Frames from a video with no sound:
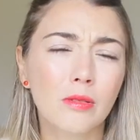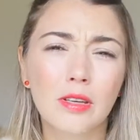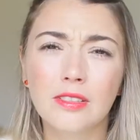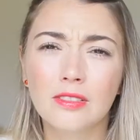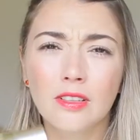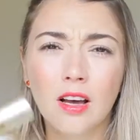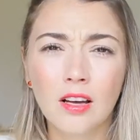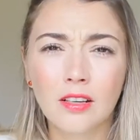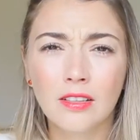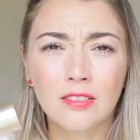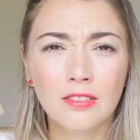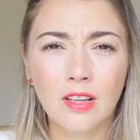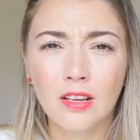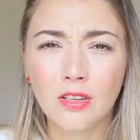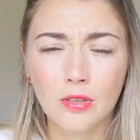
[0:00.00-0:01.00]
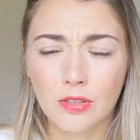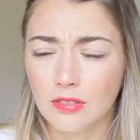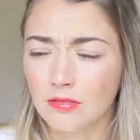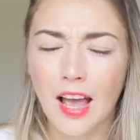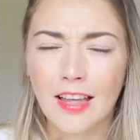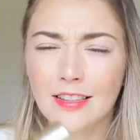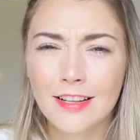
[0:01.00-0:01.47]
Is not good.
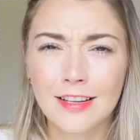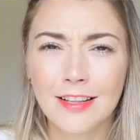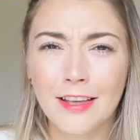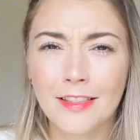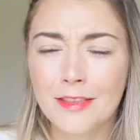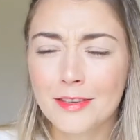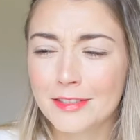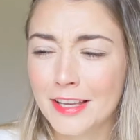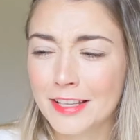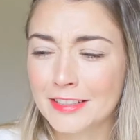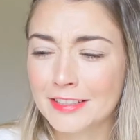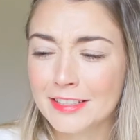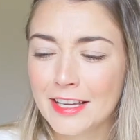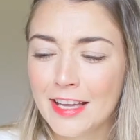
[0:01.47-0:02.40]
I didn't like the scent.